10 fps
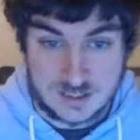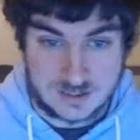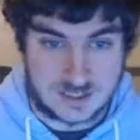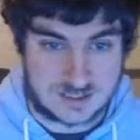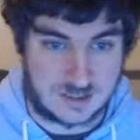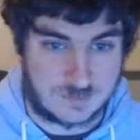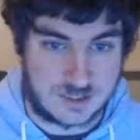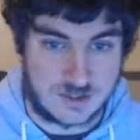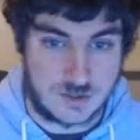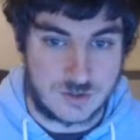The next
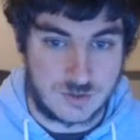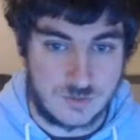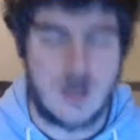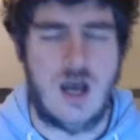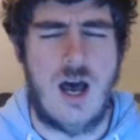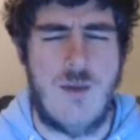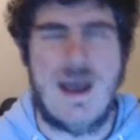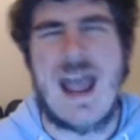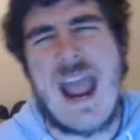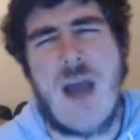update is due soon. Um,
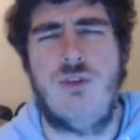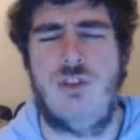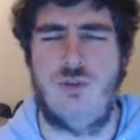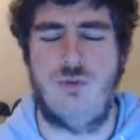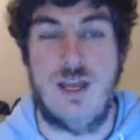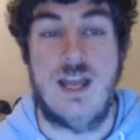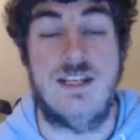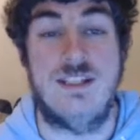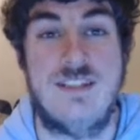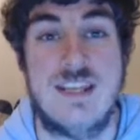how soon?
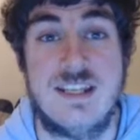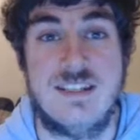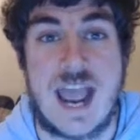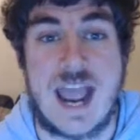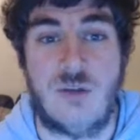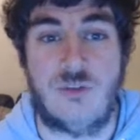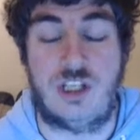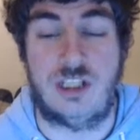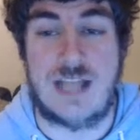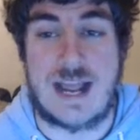Details,
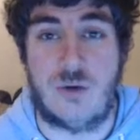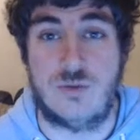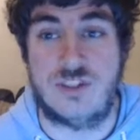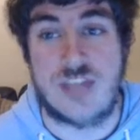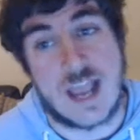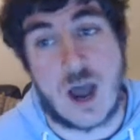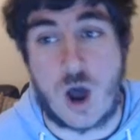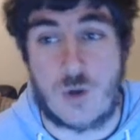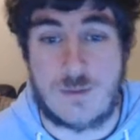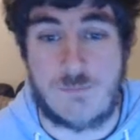clowns, they
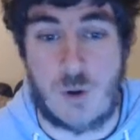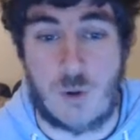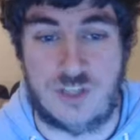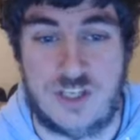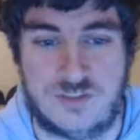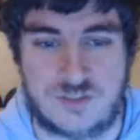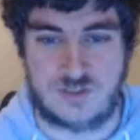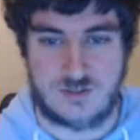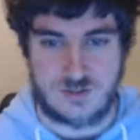are important!